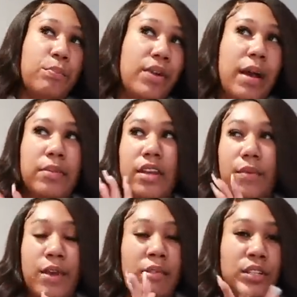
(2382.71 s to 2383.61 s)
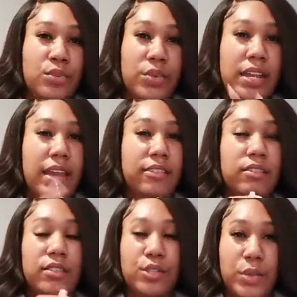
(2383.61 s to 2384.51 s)
probably around the twenty-eighth
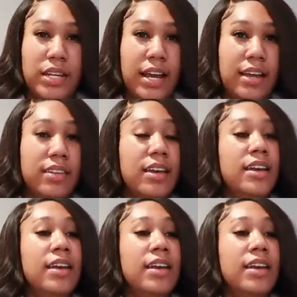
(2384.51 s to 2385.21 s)
or the twenty-ninth.